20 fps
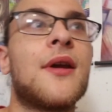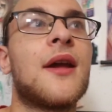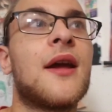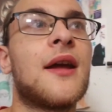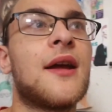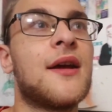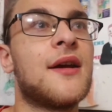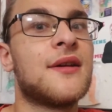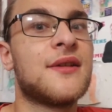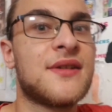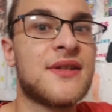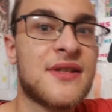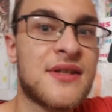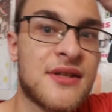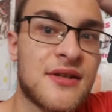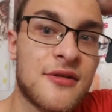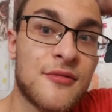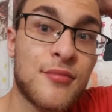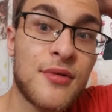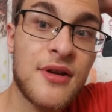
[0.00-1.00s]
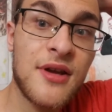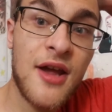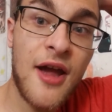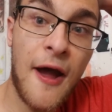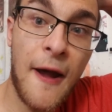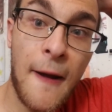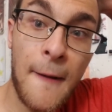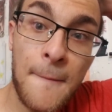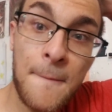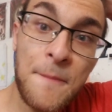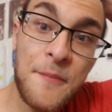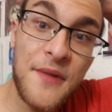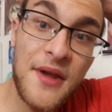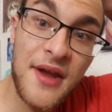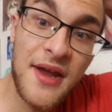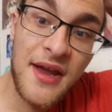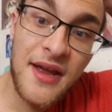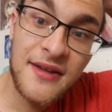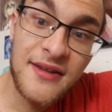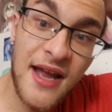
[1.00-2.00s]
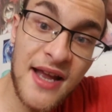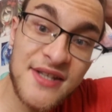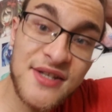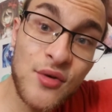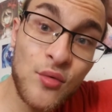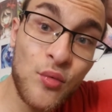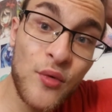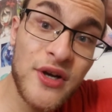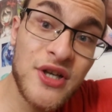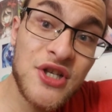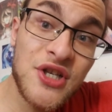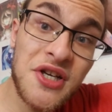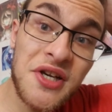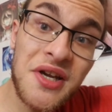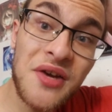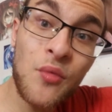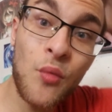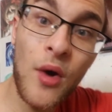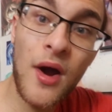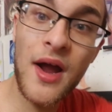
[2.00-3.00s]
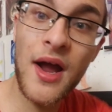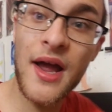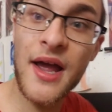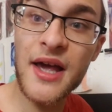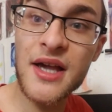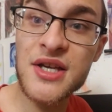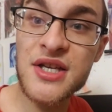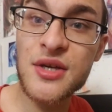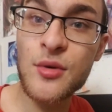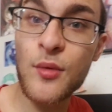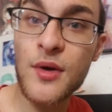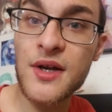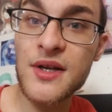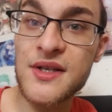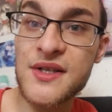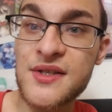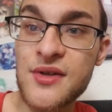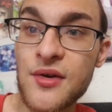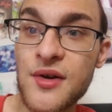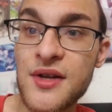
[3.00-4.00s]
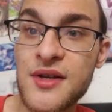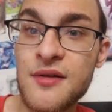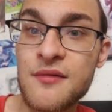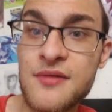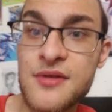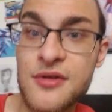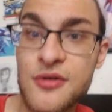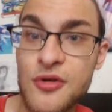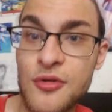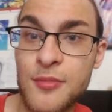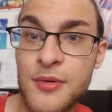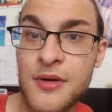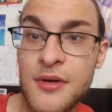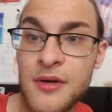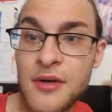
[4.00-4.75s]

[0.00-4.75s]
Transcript: I guess. But yeah, that's originally why I actually wanted to start a YouTube.